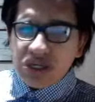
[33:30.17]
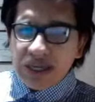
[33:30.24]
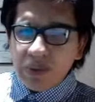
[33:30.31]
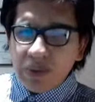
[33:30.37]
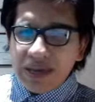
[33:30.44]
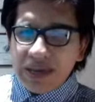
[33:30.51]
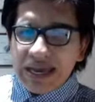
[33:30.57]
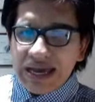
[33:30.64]
that
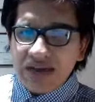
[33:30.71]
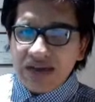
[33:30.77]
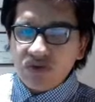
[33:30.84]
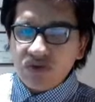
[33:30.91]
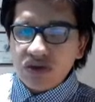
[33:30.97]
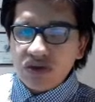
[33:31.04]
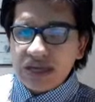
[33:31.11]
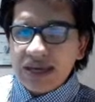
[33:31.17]
we have,
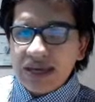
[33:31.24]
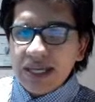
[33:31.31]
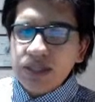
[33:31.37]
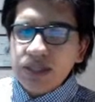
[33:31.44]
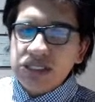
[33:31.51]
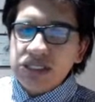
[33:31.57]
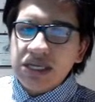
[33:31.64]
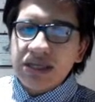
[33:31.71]
or I, I
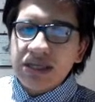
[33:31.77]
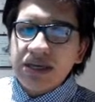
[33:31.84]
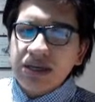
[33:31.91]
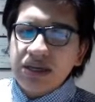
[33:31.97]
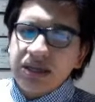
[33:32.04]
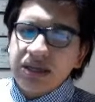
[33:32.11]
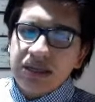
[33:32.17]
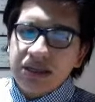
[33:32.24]
say
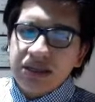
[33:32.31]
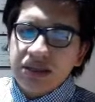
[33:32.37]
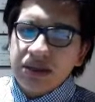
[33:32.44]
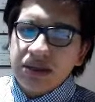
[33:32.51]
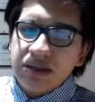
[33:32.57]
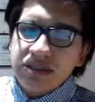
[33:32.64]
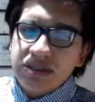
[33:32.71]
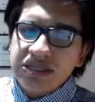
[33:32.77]
the
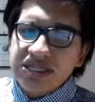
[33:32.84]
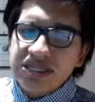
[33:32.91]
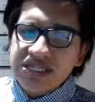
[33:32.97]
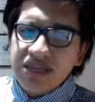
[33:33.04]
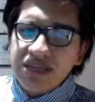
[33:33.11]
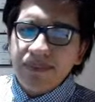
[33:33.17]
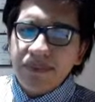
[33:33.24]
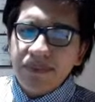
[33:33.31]
uh,
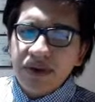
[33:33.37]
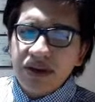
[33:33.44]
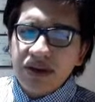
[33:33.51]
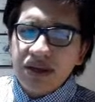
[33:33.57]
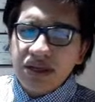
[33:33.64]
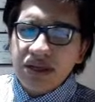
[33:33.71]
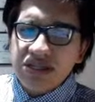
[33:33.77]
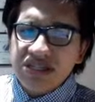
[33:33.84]
system uh,
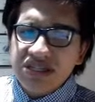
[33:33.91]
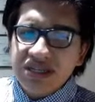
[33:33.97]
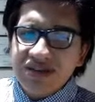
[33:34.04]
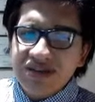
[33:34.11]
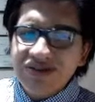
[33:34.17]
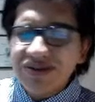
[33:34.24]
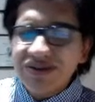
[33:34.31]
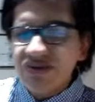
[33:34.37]

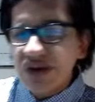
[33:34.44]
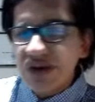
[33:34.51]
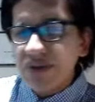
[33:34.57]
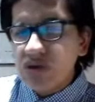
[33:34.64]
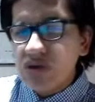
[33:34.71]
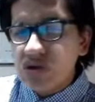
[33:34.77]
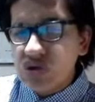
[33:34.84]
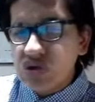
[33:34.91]
engineering
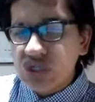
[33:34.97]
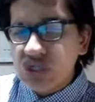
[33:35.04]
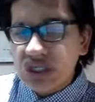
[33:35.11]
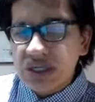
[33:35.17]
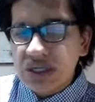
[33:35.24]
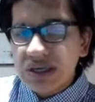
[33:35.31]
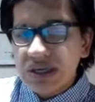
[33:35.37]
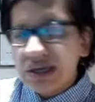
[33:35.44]
revolution.